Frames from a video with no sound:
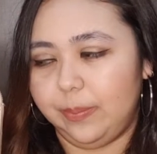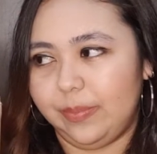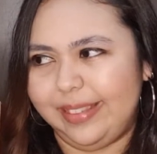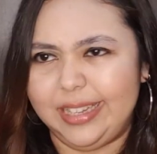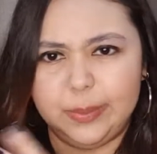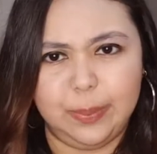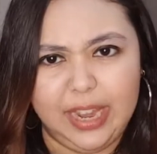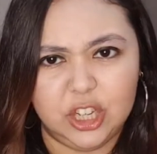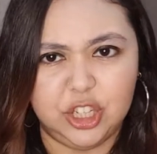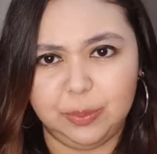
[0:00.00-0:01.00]
this
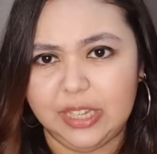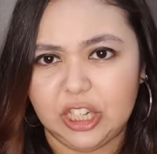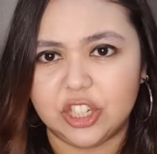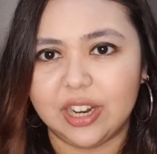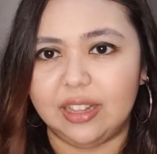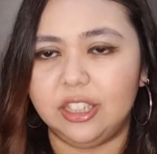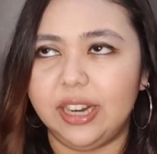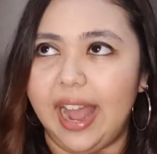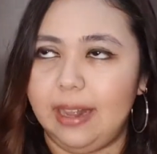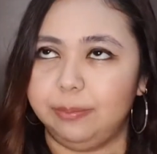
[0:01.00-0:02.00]
beigey peach color,
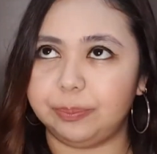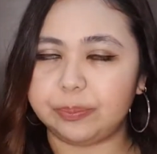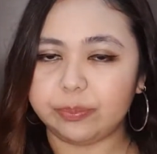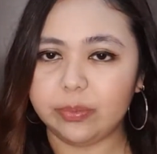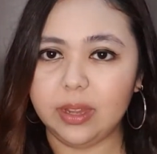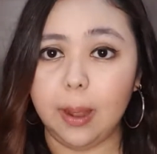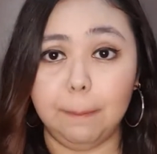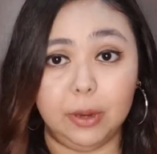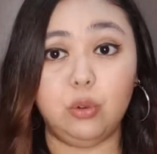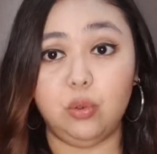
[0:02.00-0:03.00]
and
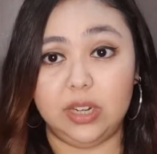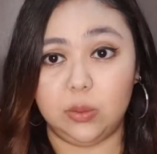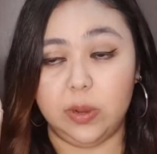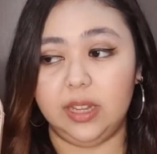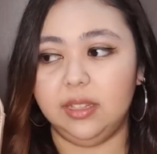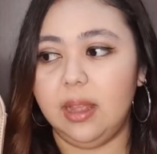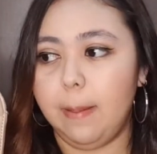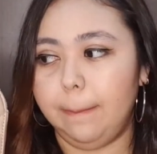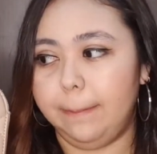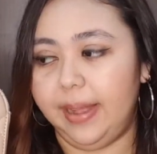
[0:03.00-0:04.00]
maroon as well,
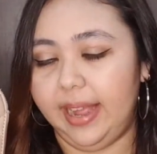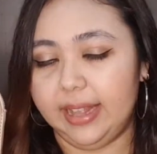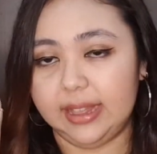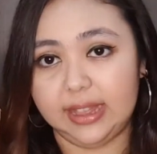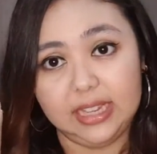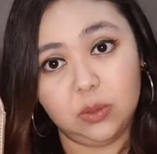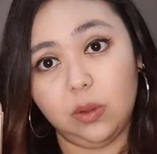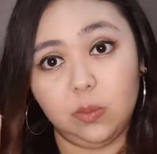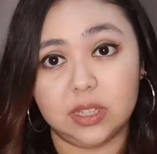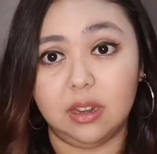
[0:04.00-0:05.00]
but this one
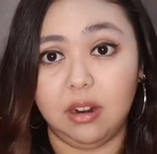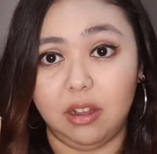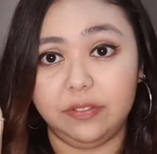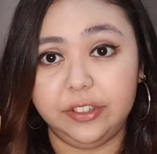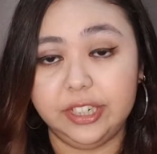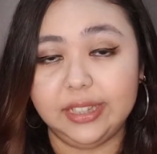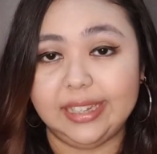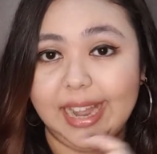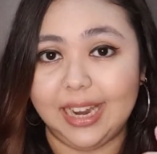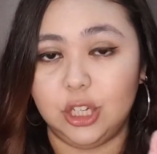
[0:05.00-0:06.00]
was on offer.
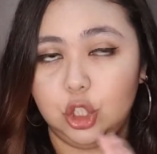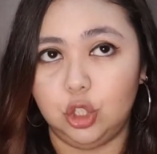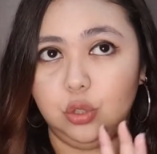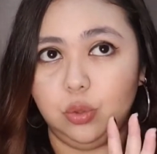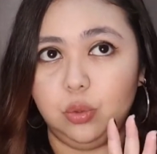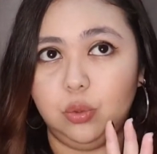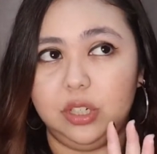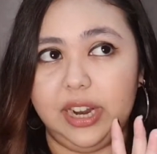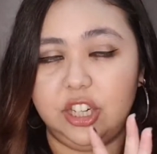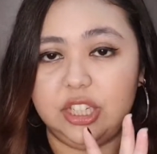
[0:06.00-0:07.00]
The other two were
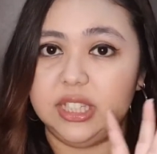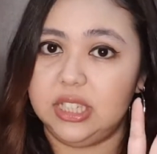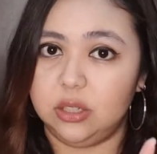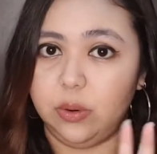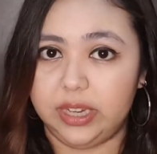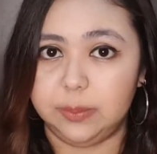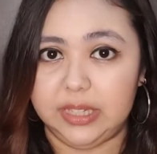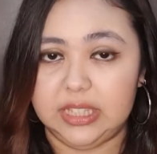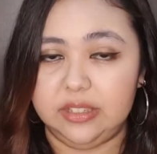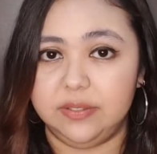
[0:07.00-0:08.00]
actually still quite
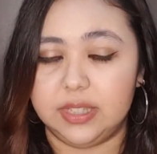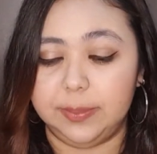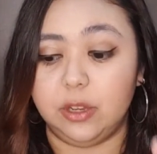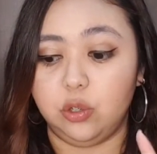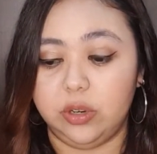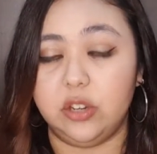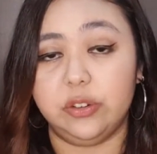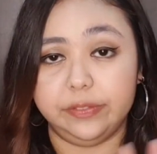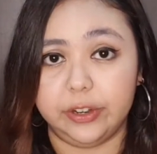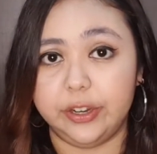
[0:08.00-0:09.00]
expensive. It's about
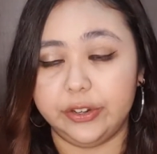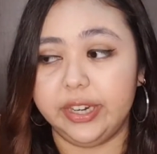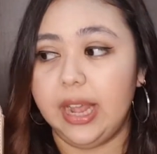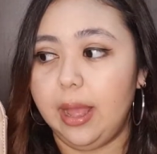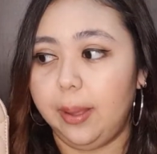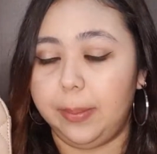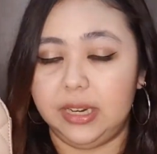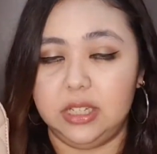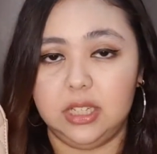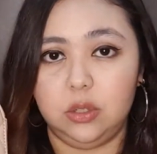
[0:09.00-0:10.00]
300, 400, but
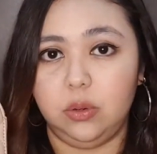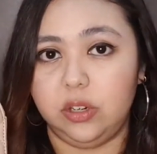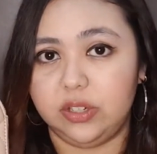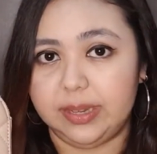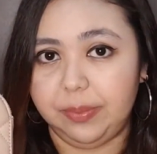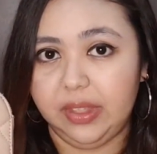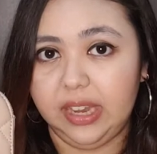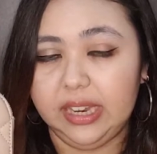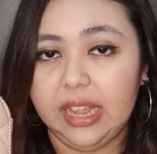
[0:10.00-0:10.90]
this is 200 something.